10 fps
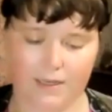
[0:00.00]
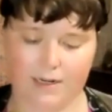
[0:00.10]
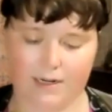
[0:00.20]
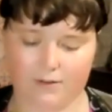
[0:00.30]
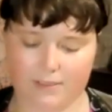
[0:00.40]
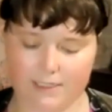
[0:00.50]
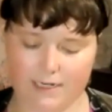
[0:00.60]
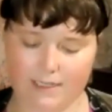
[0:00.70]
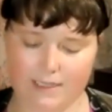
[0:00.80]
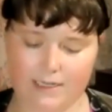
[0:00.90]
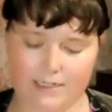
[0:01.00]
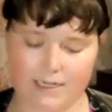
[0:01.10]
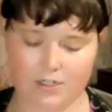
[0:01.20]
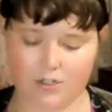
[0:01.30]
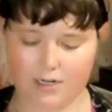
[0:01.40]
Now setting the
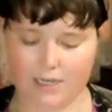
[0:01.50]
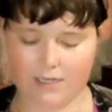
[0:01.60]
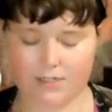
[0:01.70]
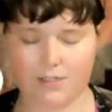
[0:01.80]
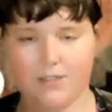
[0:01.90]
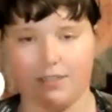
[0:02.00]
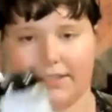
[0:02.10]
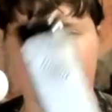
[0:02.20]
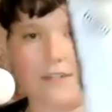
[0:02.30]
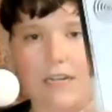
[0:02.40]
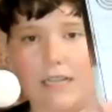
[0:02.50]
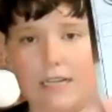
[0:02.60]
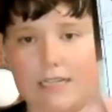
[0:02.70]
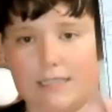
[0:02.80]
intention candle, it's vanilla and